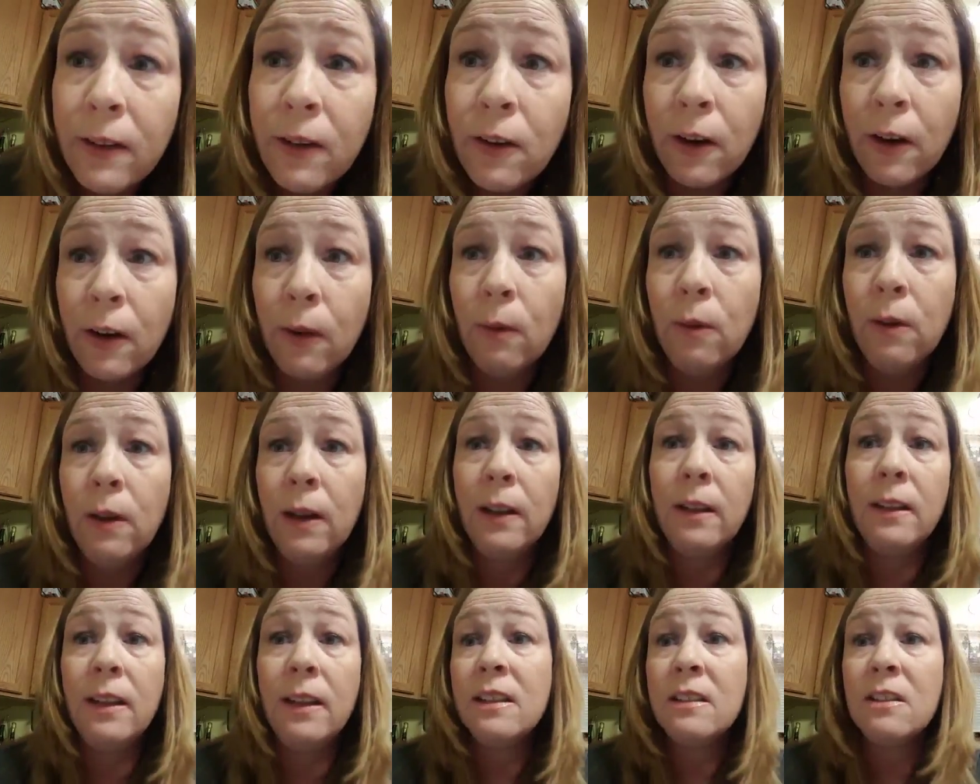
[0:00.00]
coat,
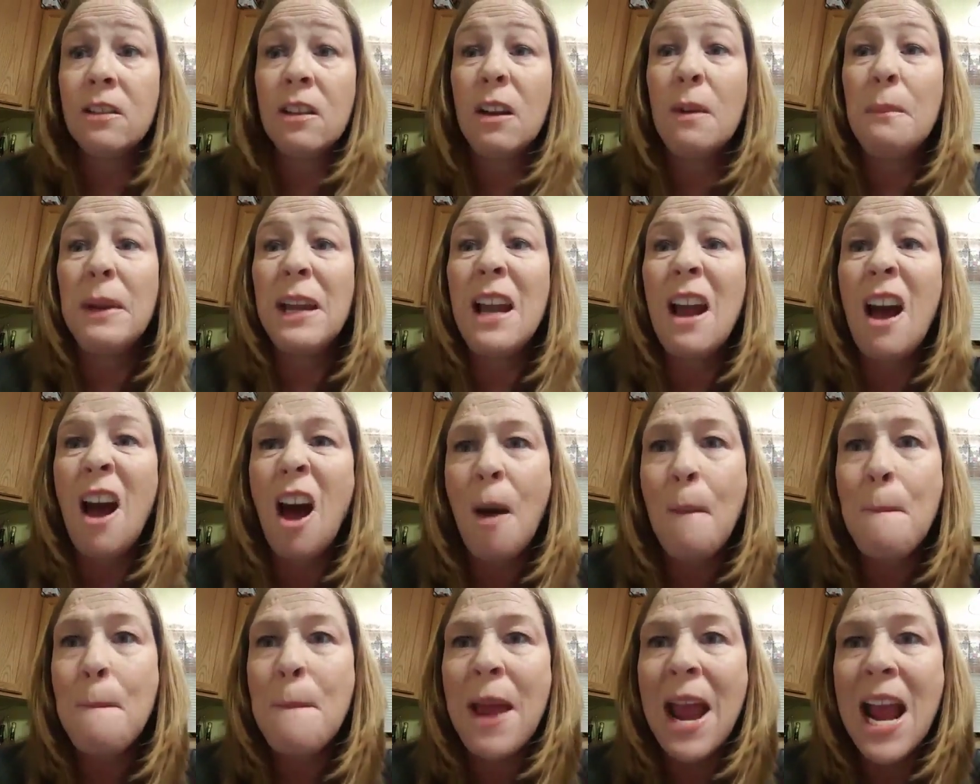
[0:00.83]
and that's going to be
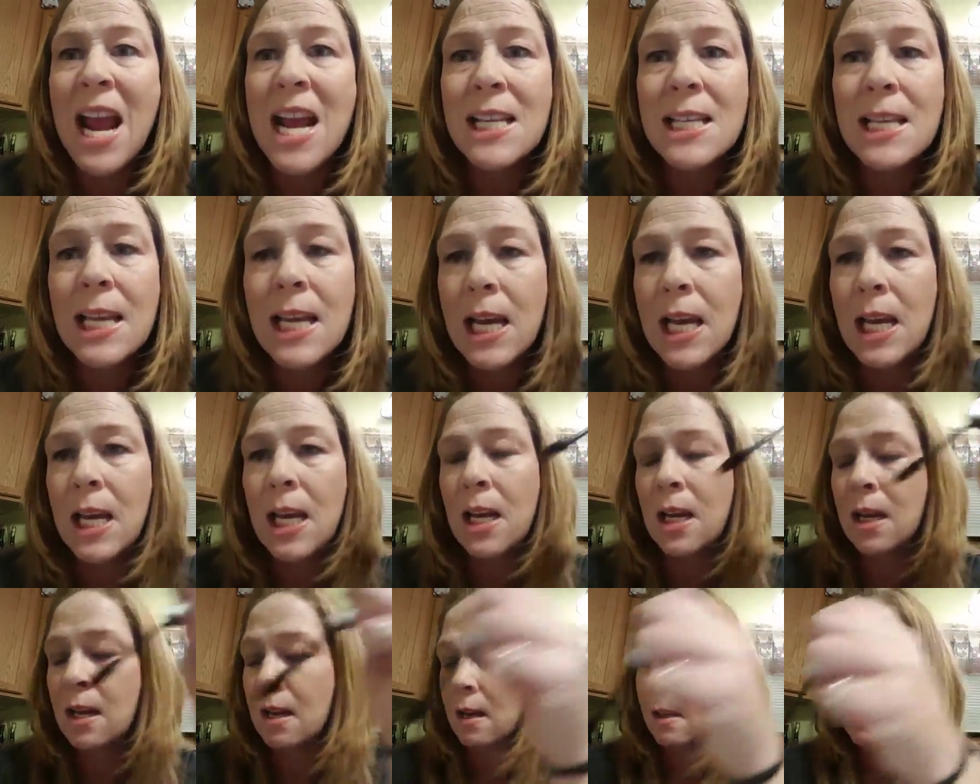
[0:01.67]
amazing.
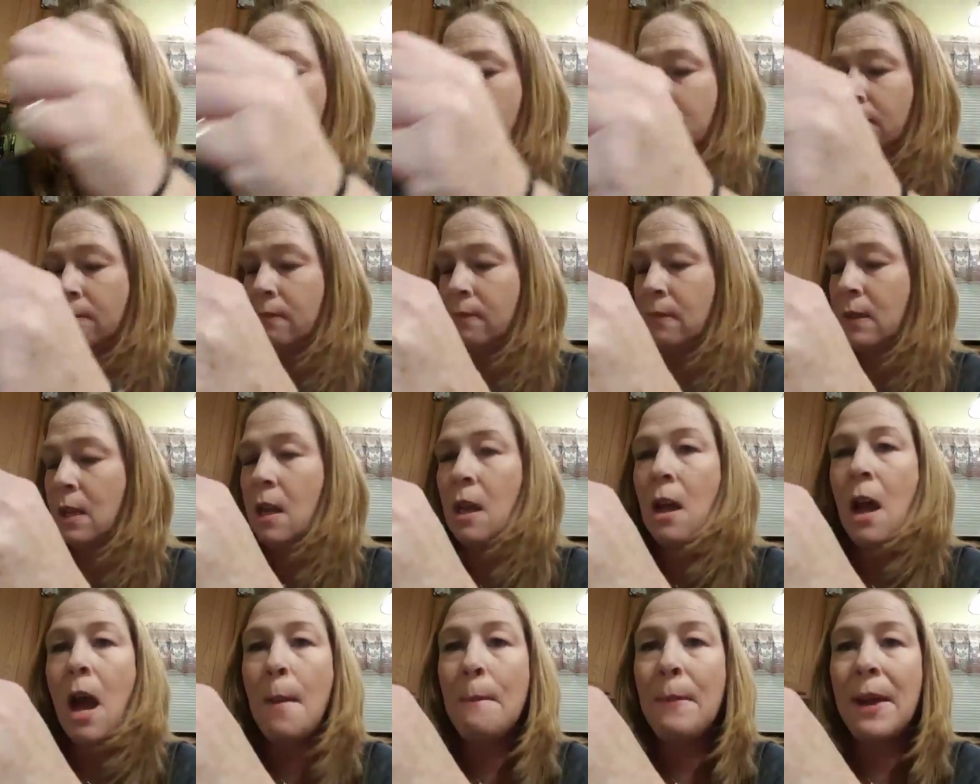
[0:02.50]

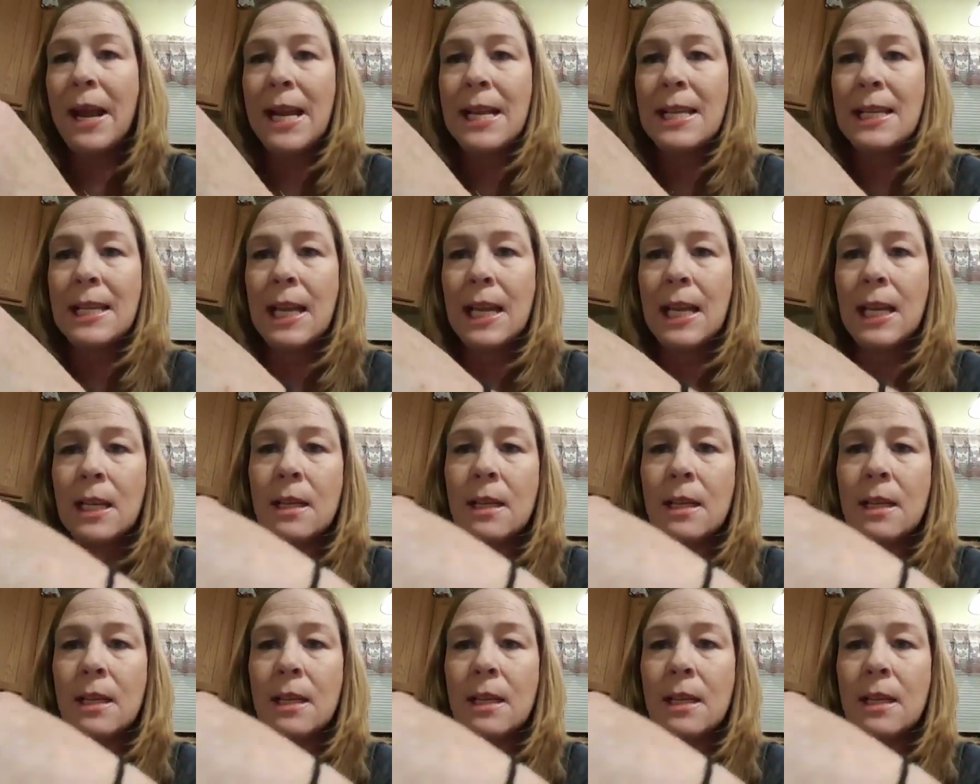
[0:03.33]
Amazing.